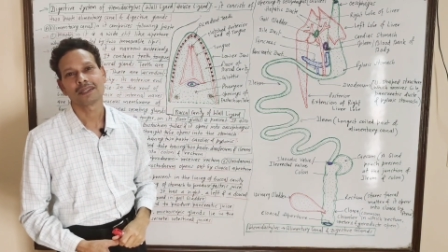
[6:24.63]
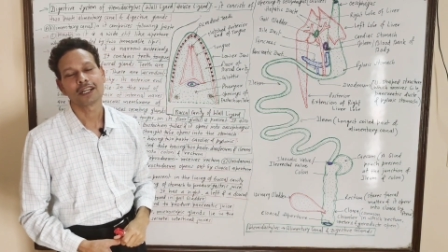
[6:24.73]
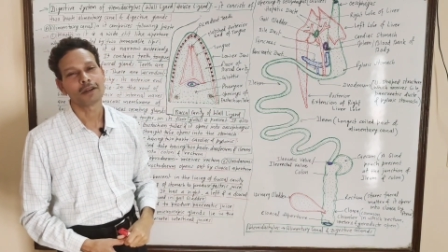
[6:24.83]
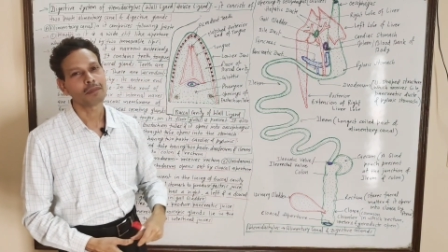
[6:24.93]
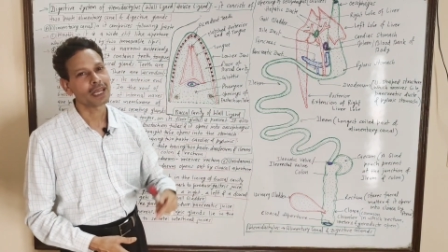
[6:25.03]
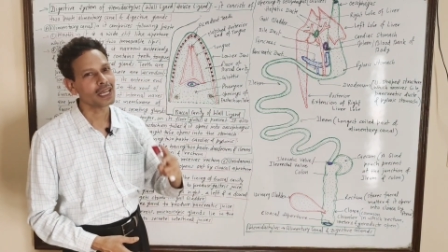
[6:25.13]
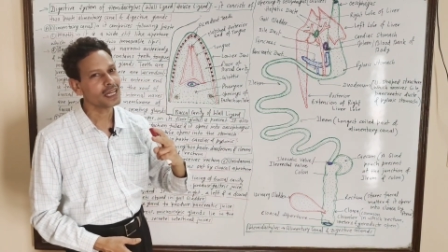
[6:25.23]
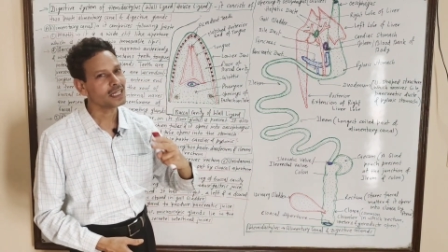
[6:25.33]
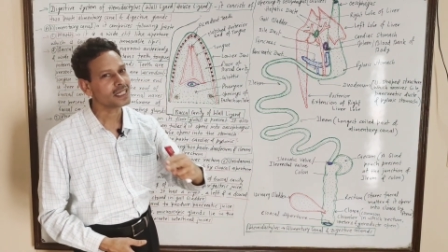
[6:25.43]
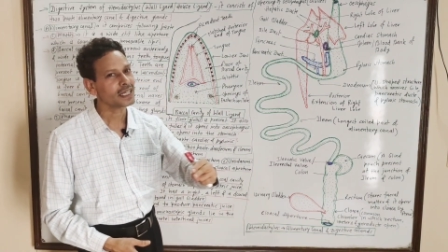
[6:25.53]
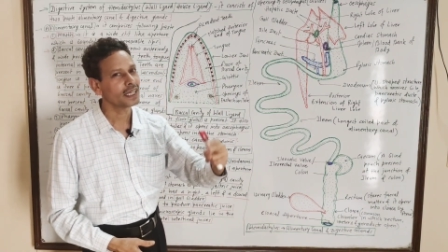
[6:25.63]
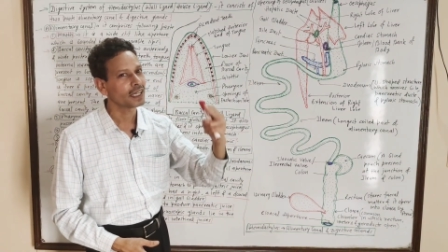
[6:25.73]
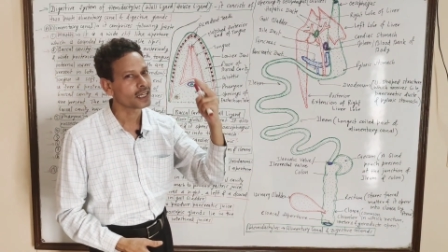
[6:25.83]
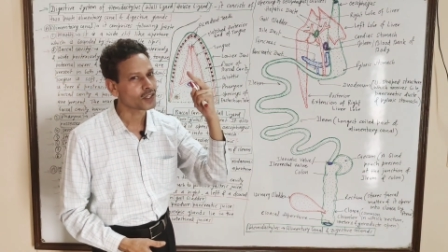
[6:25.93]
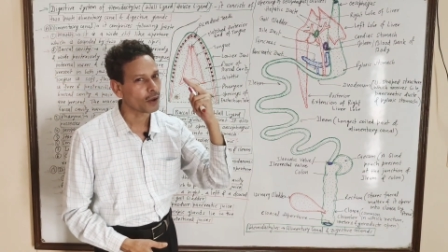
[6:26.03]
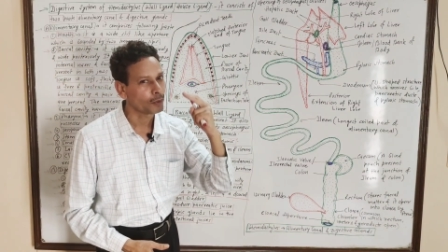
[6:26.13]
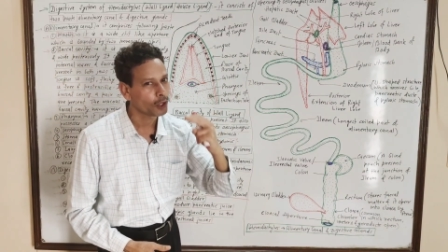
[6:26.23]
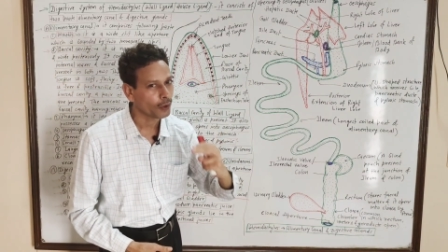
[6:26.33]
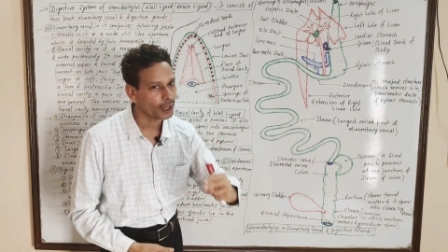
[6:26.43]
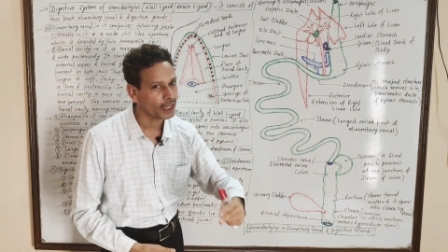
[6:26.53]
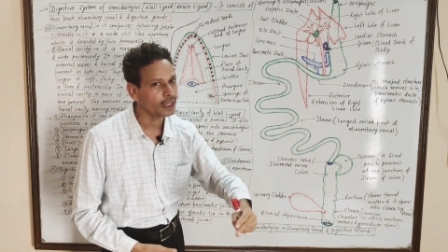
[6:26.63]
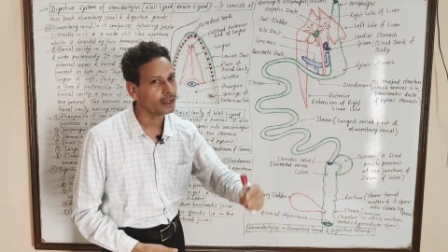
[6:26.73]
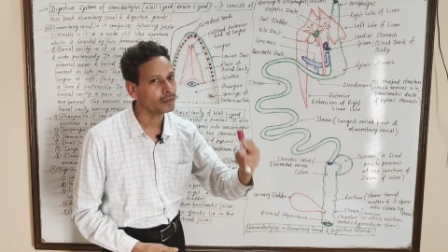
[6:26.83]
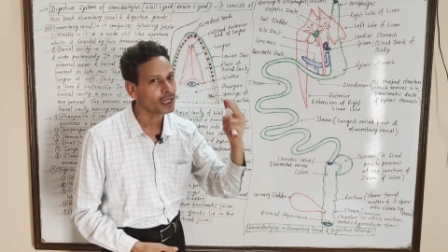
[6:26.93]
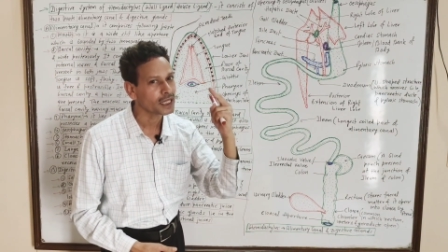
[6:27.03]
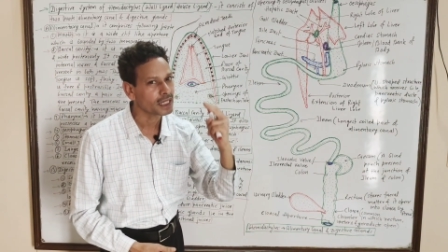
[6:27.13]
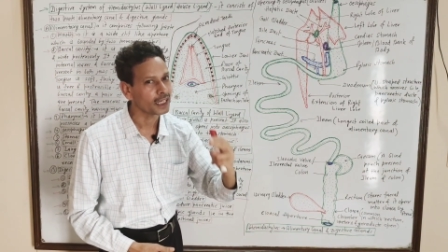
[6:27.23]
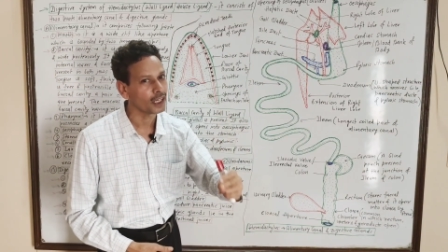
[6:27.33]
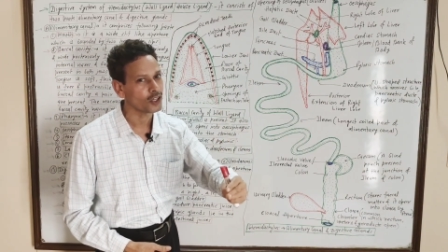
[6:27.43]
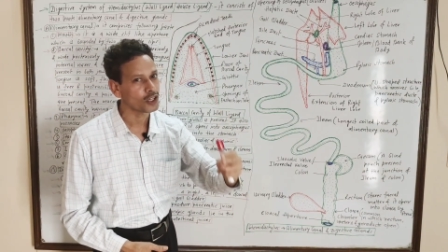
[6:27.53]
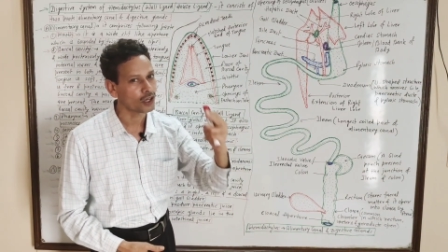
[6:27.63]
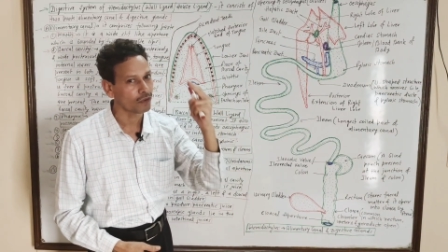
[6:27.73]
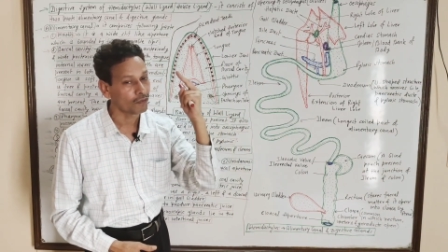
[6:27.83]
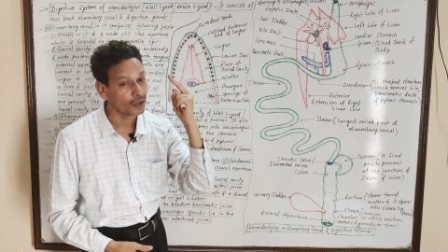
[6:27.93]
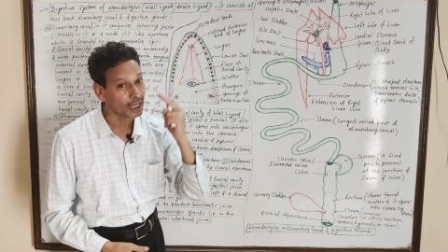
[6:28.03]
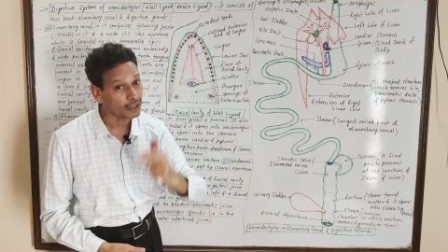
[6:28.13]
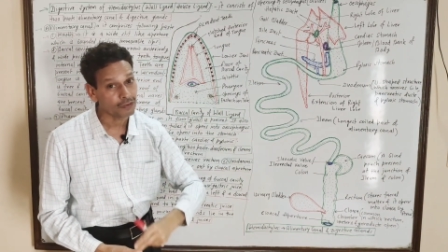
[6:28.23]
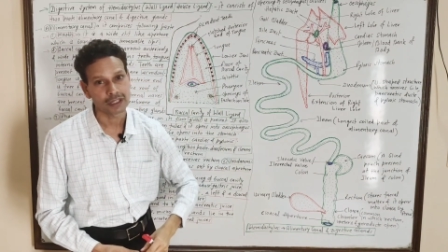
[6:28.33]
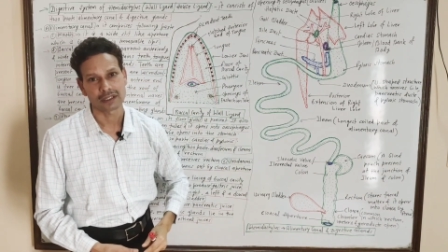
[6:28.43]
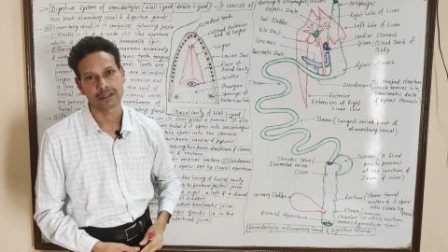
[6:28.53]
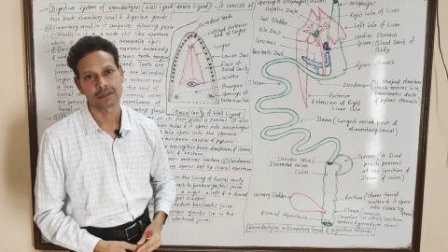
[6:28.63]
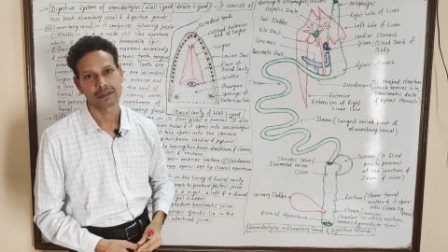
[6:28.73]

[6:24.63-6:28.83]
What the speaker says: It means in case of duodenum, the secretion of liver,